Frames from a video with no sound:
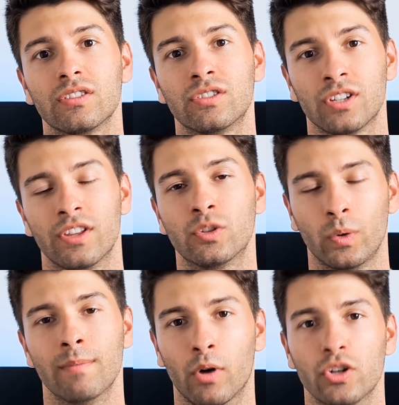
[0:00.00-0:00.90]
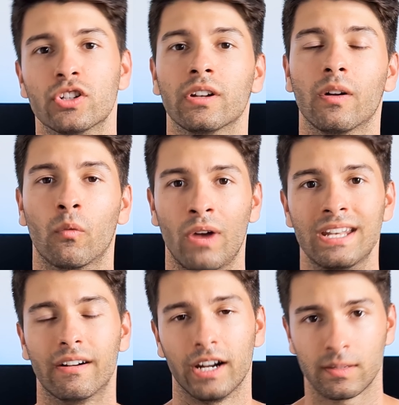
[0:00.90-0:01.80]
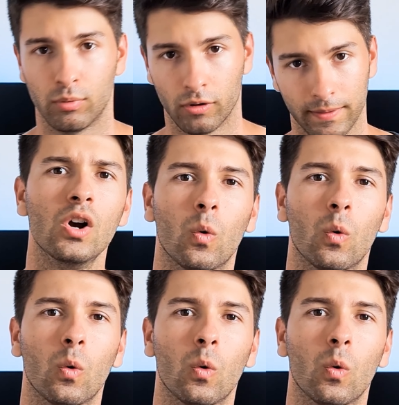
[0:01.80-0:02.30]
to the Twinmotion render export.